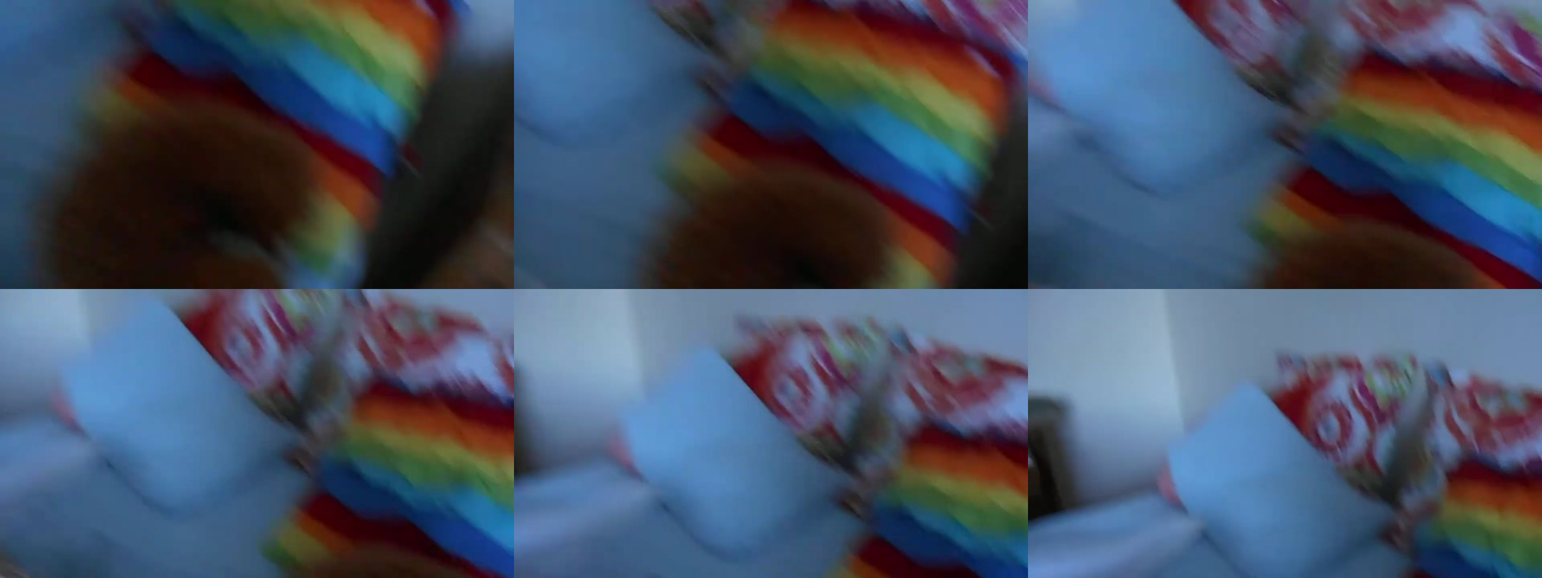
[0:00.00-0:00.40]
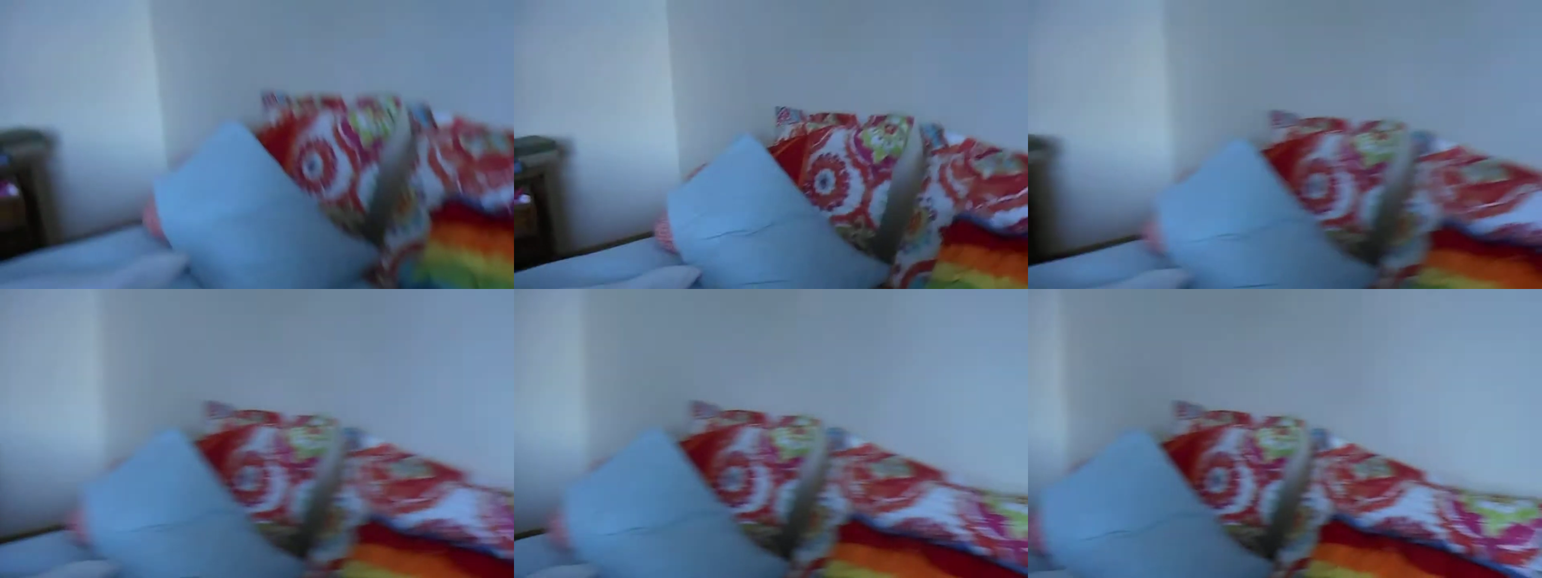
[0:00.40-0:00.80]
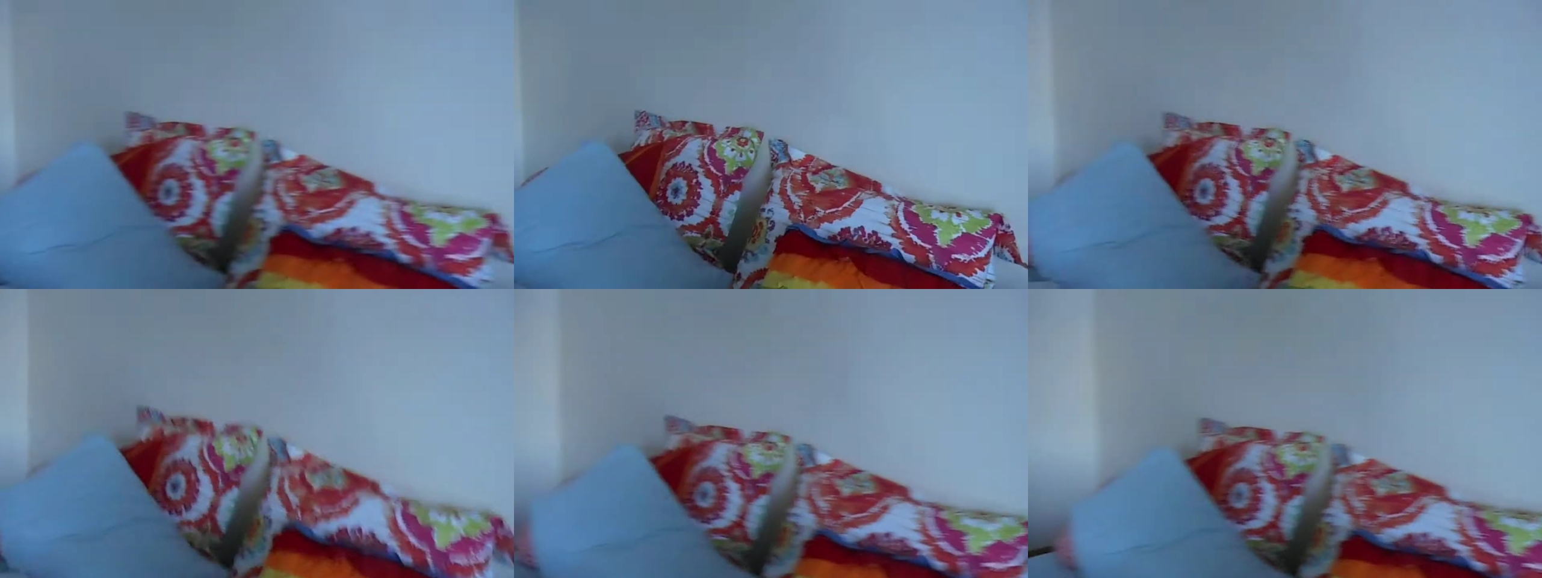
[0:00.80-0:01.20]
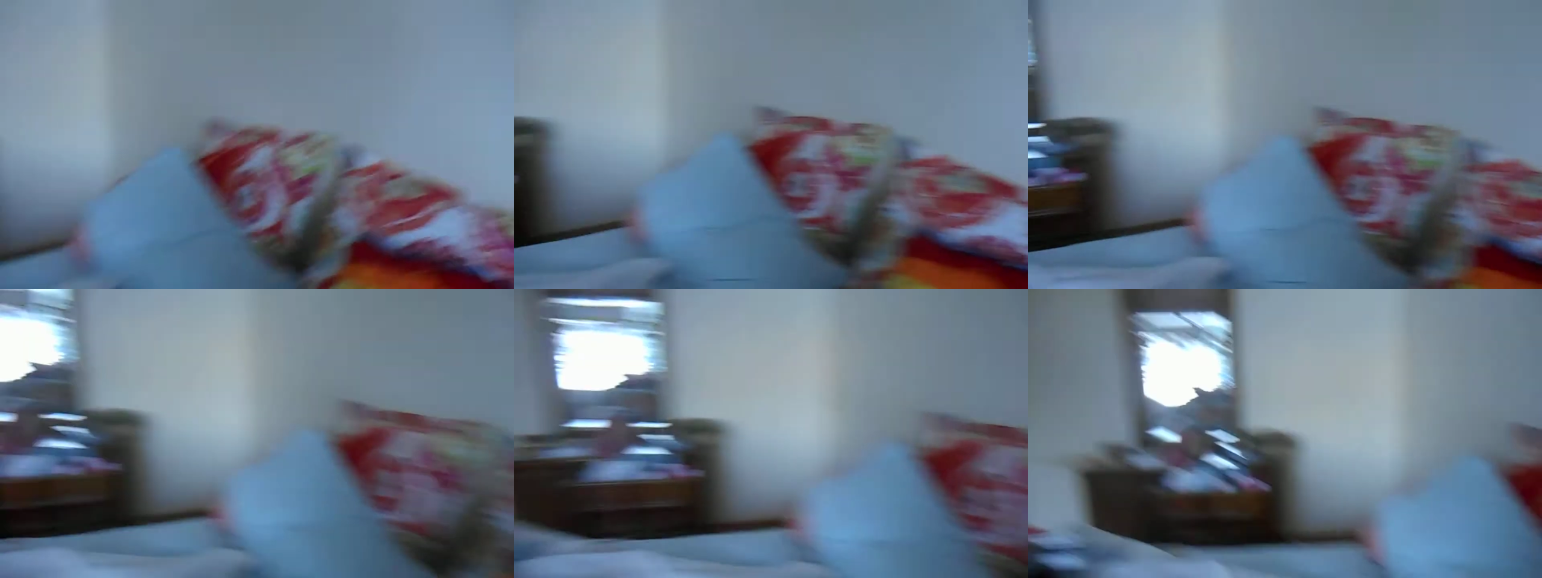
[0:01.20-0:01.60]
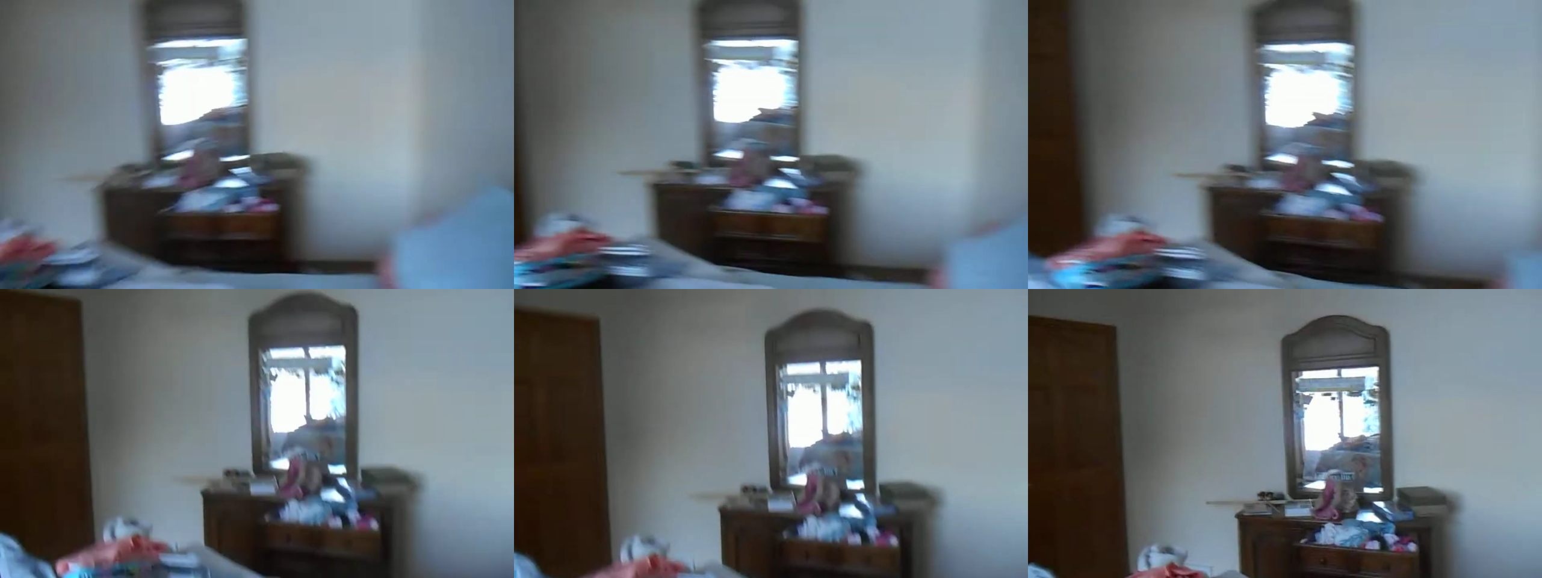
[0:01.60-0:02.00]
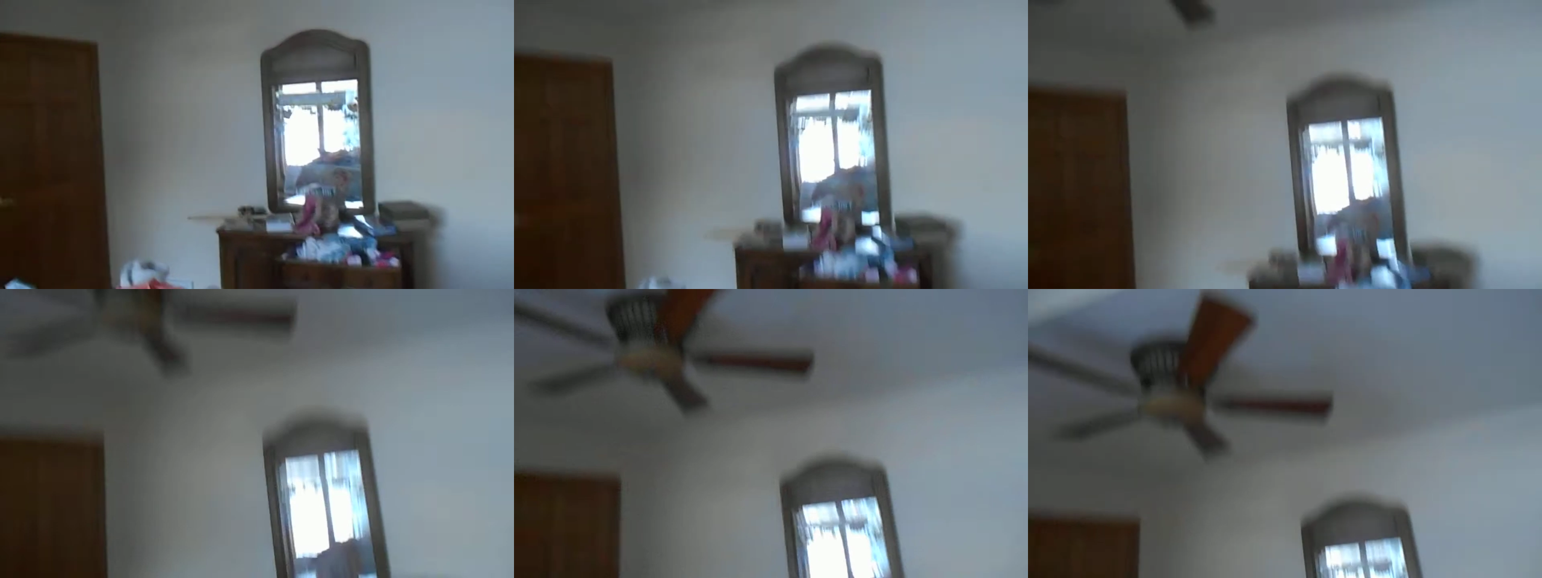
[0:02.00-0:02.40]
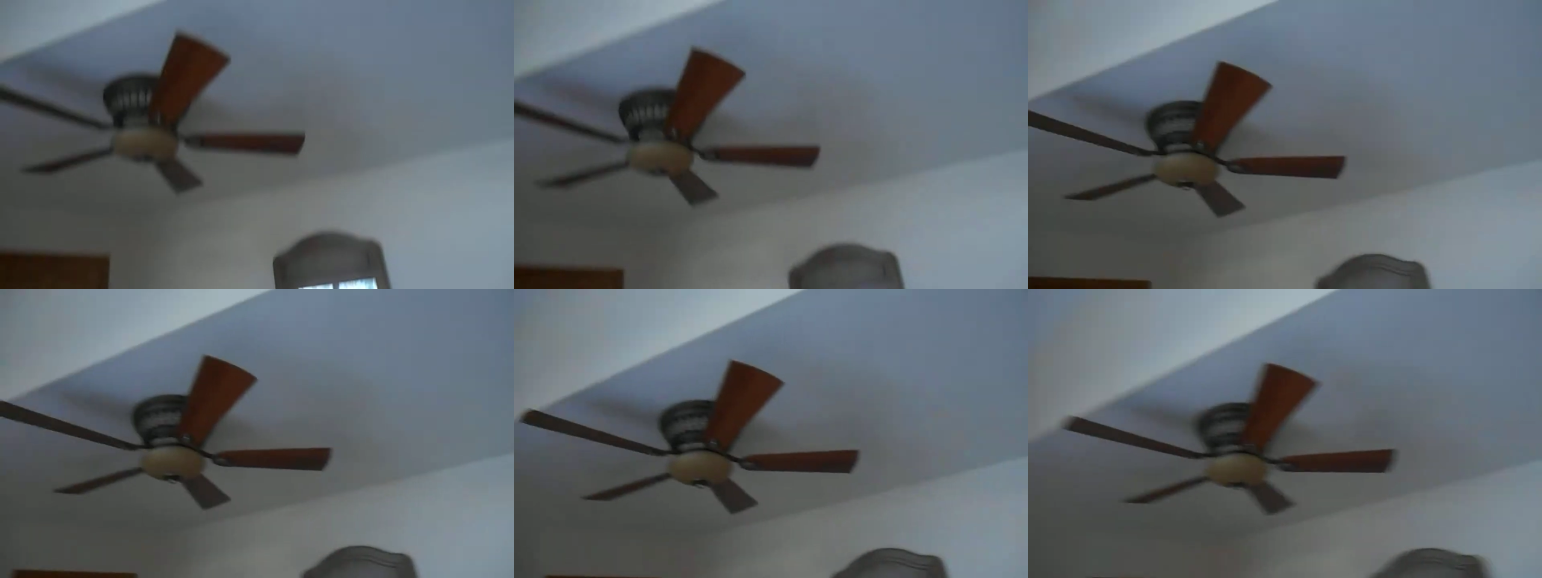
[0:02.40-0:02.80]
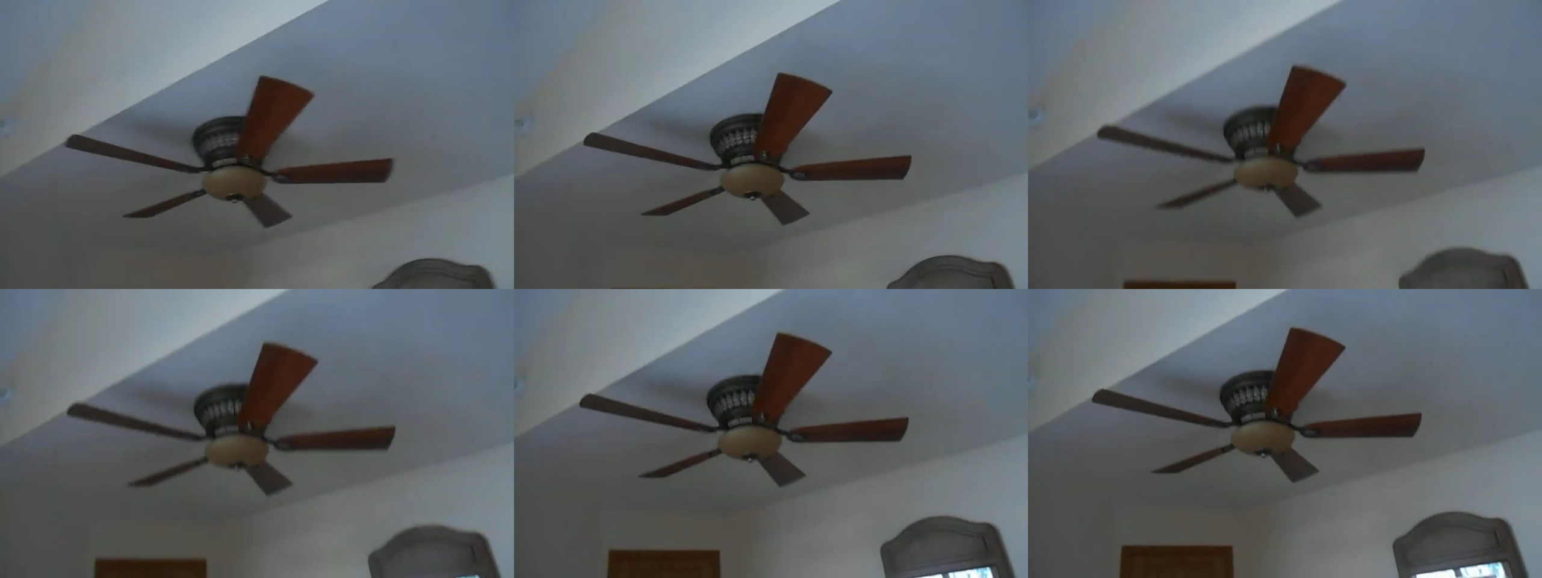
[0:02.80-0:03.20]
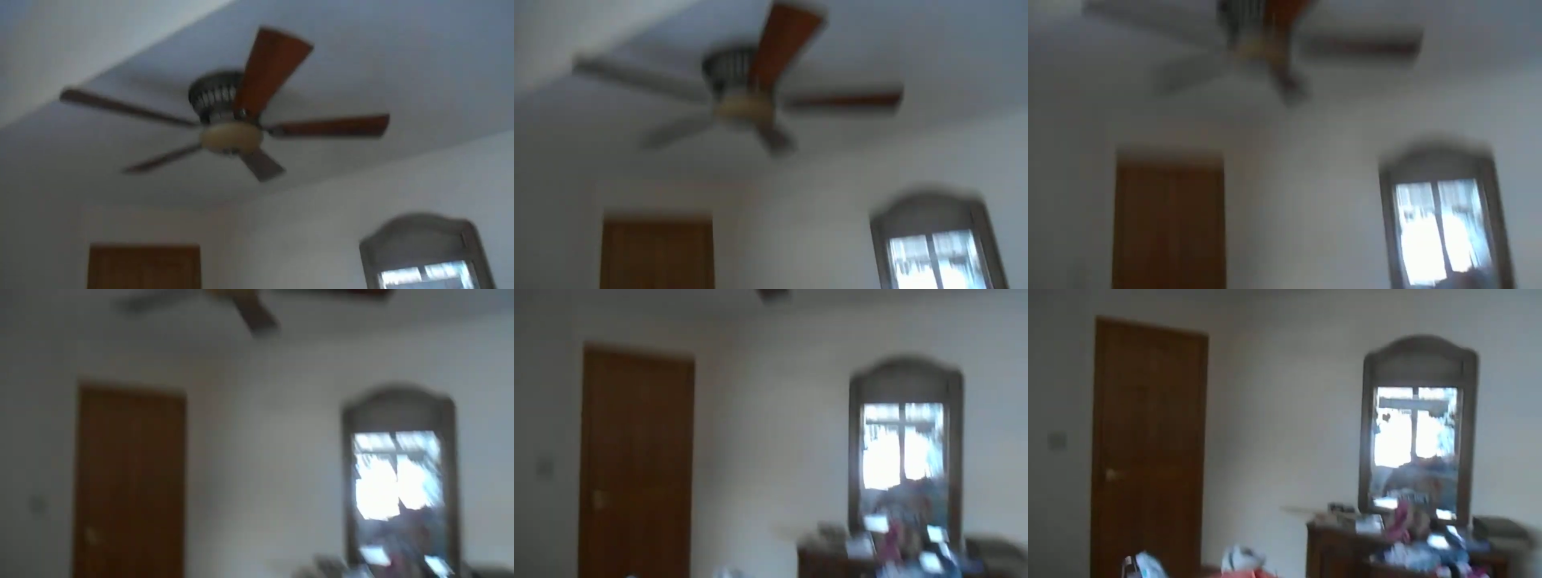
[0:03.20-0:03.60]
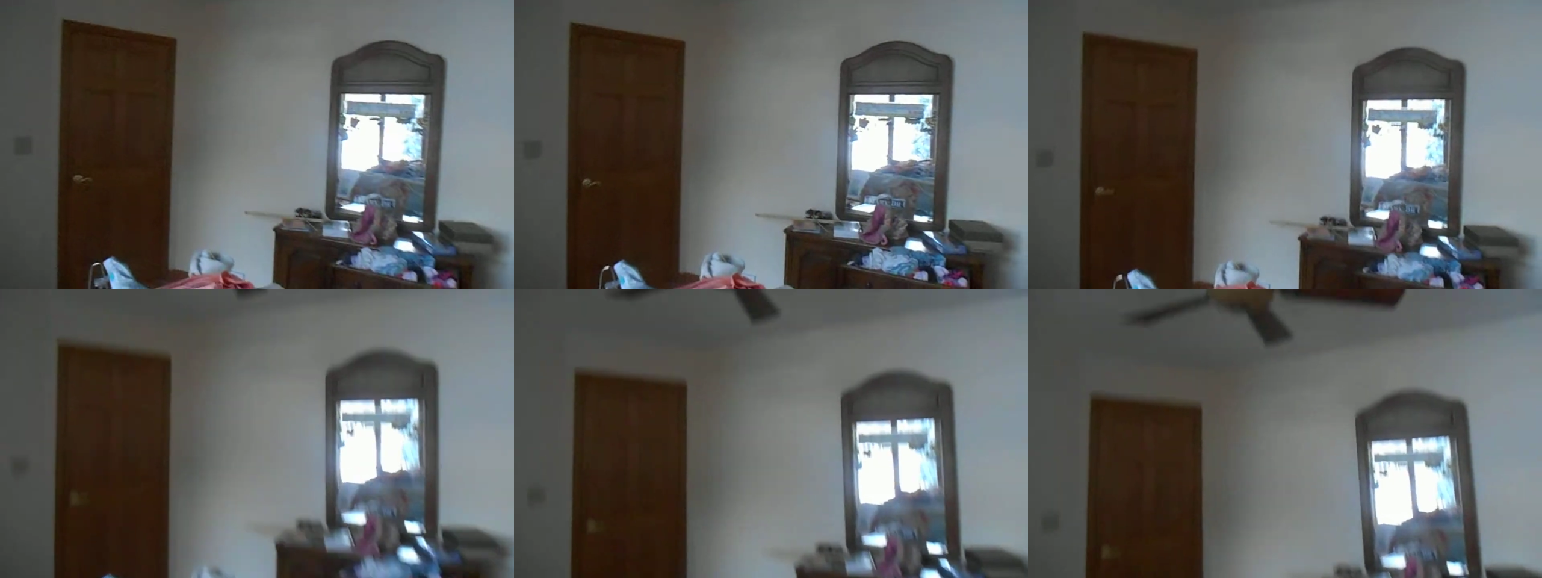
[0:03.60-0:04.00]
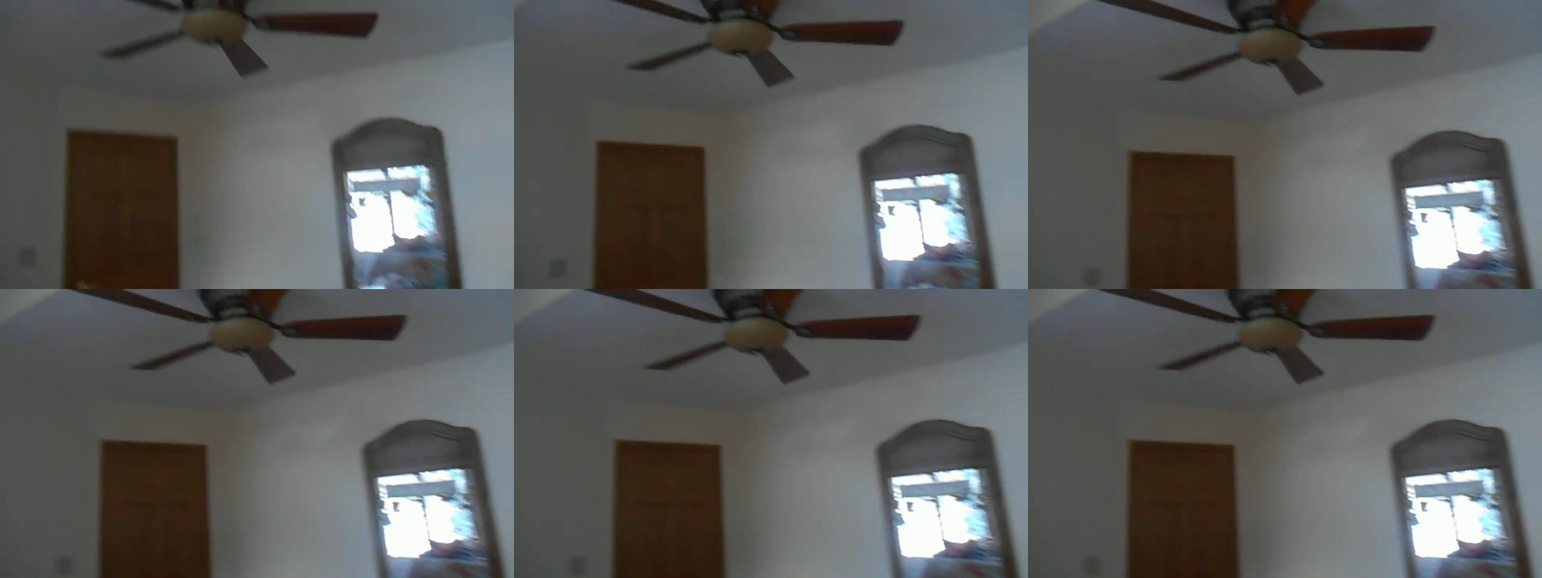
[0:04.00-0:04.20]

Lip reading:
Nobody's mouth can be seen.